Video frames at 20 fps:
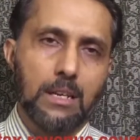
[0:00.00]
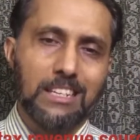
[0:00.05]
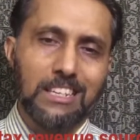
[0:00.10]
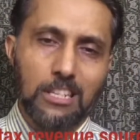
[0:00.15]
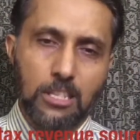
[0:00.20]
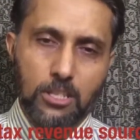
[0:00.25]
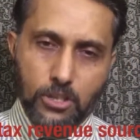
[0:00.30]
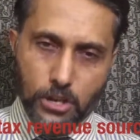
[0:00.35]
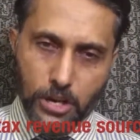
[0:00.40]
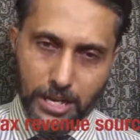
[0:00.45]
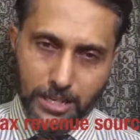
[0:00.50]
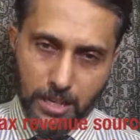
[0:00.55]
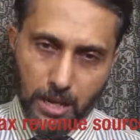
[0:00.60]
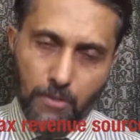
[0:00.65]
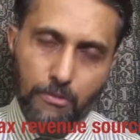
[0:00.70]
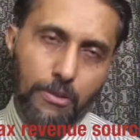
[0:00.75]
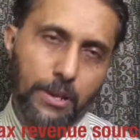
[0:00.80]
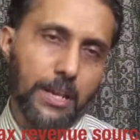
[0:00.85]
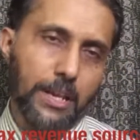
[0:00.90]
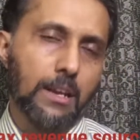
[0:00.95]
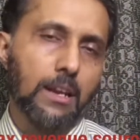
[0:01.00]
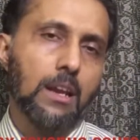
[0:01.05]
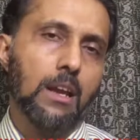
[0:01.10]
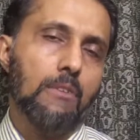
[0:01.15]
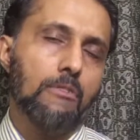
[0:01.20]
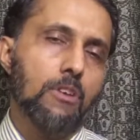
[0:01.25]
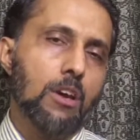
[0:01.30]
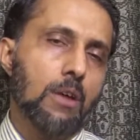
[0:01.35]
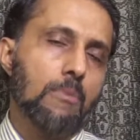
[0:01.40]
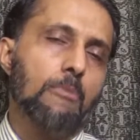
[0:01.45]
Registration fee.
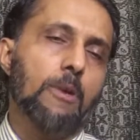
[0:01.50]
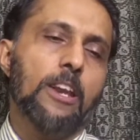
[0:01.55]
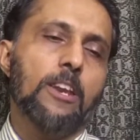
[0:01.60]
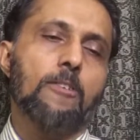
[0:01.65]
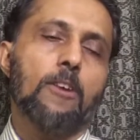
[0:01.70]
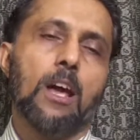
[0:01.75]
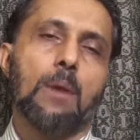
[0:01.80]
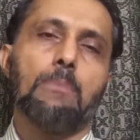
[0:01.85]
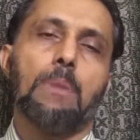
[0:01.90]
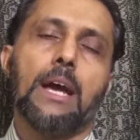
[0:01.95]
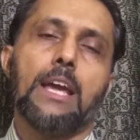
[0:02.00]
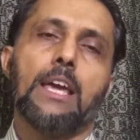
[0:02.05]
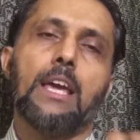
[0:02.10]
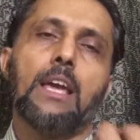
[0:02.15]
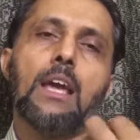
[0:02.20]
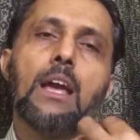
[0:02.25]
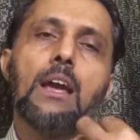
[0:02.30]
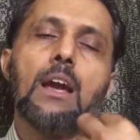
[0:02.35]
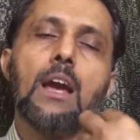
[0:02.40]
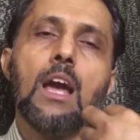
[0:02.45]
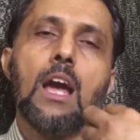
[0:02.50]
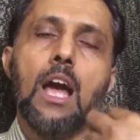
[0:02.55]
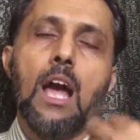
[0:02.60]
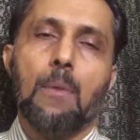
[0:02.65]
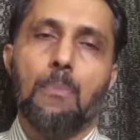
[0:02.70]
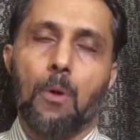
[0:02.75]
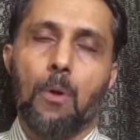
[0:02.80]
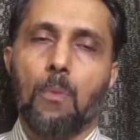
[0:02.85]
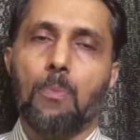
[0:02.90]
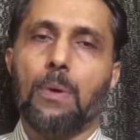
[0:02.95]
When you are buying
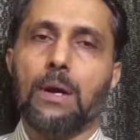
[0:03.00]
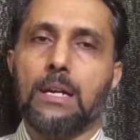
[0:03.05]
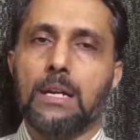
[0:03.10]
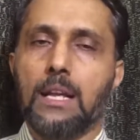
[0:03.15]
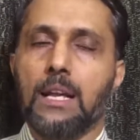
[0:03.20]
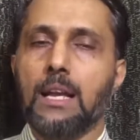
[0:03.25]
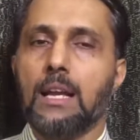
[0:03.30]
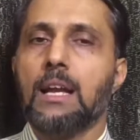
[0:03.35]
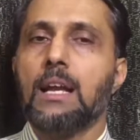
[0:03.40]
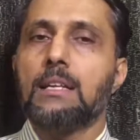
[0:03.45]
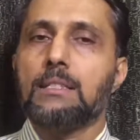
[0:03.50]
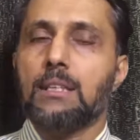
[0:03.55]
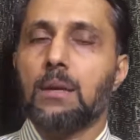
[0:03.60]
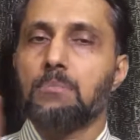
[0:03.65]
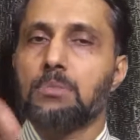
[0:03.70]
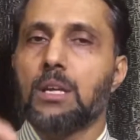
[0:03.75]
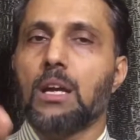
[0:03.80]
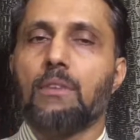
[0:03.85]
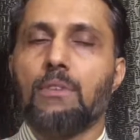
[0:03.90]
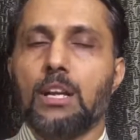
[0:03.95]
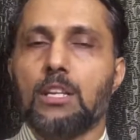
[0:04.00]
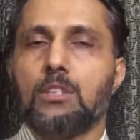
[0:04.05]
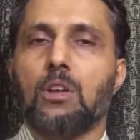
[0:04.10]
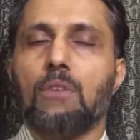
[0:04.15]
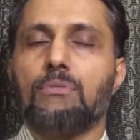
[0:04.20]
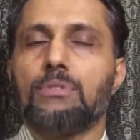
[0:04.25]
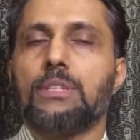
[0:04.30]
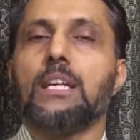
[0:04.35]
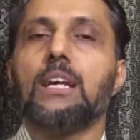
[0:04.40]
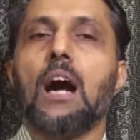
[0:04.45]
a property, some service
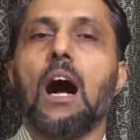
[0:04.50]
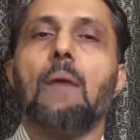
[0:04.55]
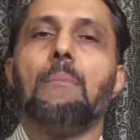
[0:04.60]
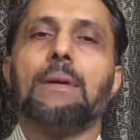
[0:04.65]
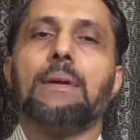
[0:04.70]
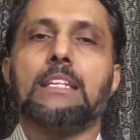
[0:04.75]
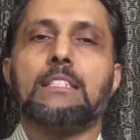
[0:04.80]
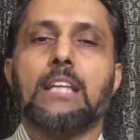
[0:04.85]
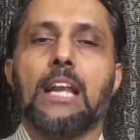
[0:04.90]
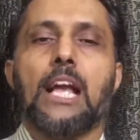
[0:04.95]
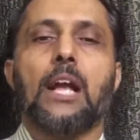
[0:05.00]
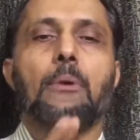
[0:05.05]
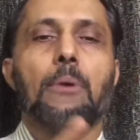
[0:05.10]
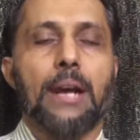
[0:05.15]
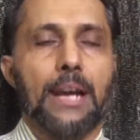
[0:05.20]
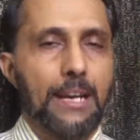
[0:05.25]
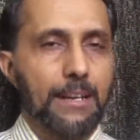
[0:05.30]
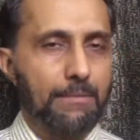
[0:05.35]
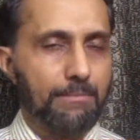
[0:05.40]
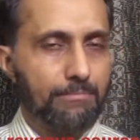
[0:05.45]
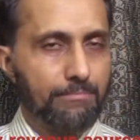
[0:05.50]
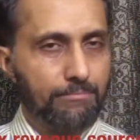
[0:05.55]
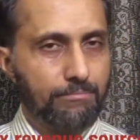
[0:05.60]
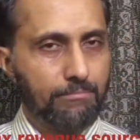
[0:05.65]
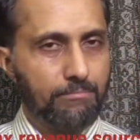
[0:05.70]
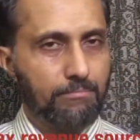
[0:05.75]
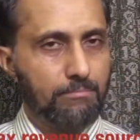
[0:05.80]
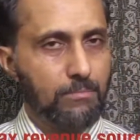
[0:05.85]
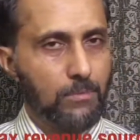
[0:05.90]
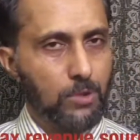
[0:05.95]
of the government is required
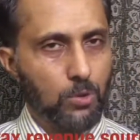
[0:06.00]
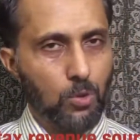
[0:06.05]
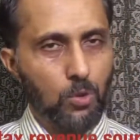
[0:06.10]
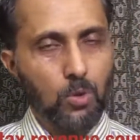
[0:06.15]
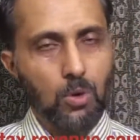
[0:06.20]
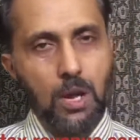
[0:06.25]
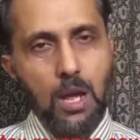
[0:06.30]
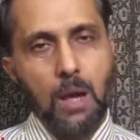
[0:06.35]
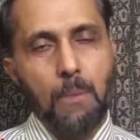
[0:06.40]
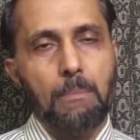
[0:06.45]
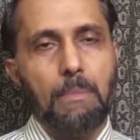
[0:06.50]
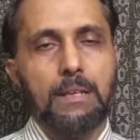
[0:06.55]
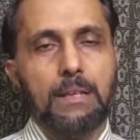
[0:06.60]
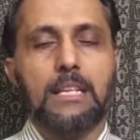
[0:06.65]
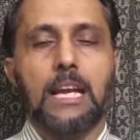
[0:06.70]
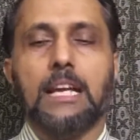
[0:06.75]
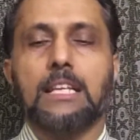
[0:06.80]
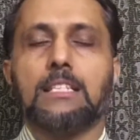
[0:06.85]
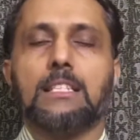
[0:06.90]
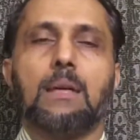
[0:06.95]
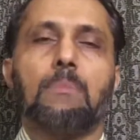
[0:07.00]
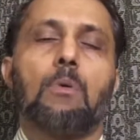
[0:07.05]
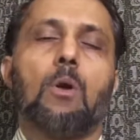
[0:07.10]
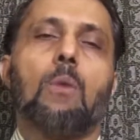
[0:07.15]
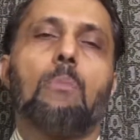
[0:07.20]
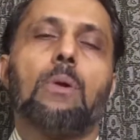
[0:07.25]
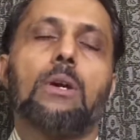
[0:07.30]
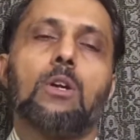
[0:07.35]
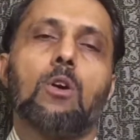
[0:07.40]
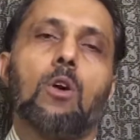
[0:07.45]
to change the
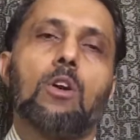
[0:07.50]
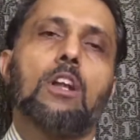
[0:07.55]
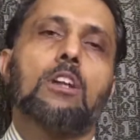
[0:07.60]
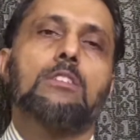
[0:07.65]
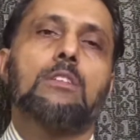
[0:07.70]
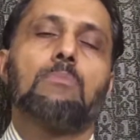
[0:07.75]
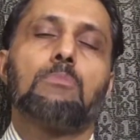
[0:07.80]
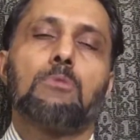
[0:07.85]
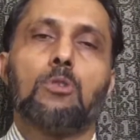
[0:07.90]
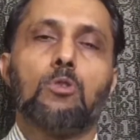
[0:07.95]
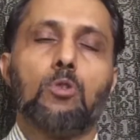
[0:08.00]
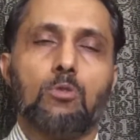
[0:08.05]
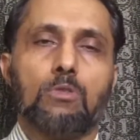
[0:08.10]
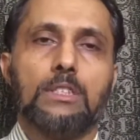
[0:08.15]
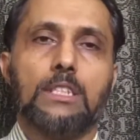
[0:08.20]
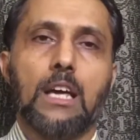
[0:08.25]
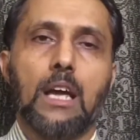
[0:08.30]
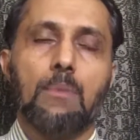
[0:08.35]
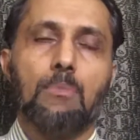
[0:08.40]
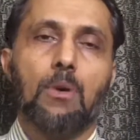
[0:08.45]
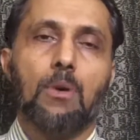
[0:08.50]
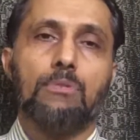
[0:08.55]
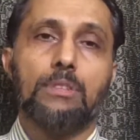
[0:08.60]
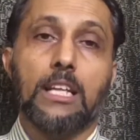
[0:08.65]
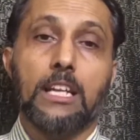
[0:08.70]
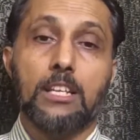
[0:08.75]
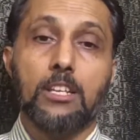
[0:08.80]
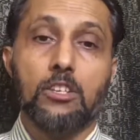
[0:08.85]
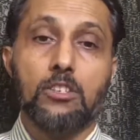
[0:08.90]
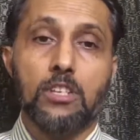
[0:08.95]
property ownership to you with the help of
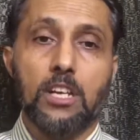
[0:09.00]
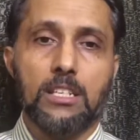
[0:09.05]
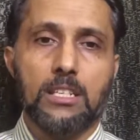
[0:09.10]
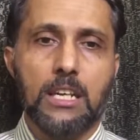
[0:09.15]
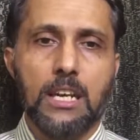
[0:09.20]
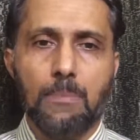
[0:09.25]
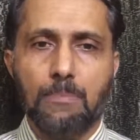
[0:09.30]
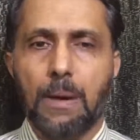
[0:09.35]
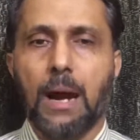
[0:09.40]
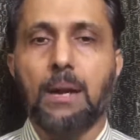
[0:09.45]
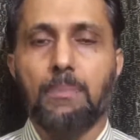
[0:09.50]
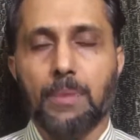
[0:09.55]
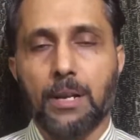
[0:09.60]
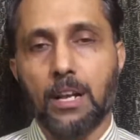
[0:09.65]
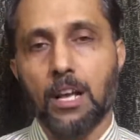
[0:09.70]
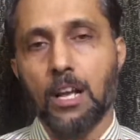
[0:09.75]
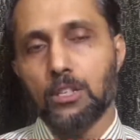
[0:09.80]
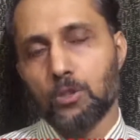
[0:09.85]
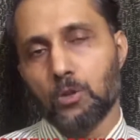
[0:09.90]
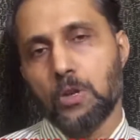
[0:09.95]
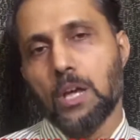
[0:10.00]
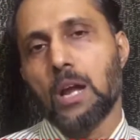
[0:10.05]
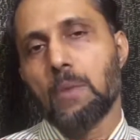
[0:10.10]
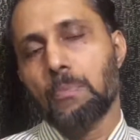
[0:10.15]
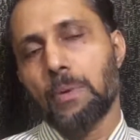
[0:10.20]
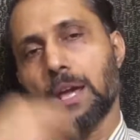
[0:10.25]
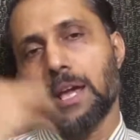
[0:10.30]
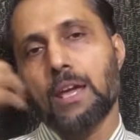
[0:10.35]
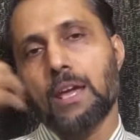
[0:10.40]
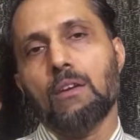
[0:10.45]
the registration department. So you are
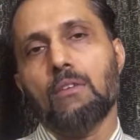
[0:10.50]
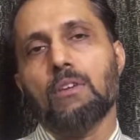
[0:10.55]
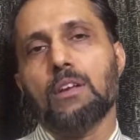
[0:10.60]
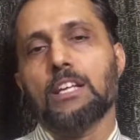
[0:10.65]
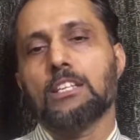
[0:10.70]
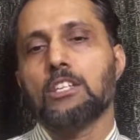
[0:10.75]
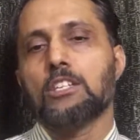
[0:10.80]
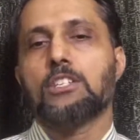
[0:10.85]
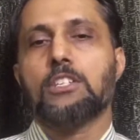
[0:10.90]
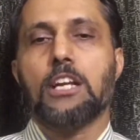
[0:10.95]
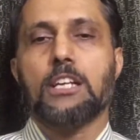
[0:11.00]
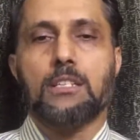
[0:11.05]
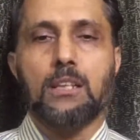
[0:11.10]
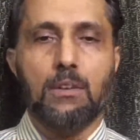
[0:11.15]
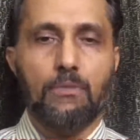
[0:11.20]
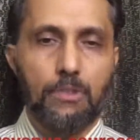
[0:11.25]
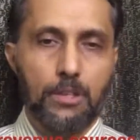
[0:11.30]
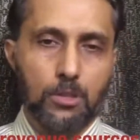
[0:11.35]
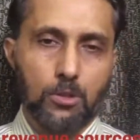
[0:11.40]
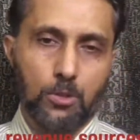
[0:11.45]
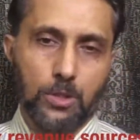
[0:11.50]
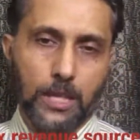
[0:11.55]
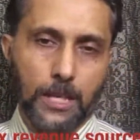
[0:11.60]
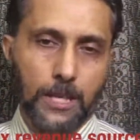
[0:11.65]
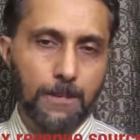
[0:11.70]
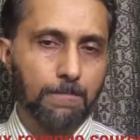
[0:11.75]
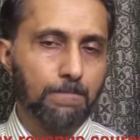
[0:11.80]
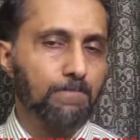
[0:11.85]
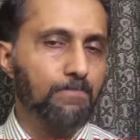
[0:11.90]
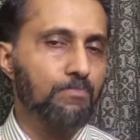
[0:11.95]
paying registration fees to
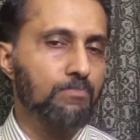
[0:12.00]
there.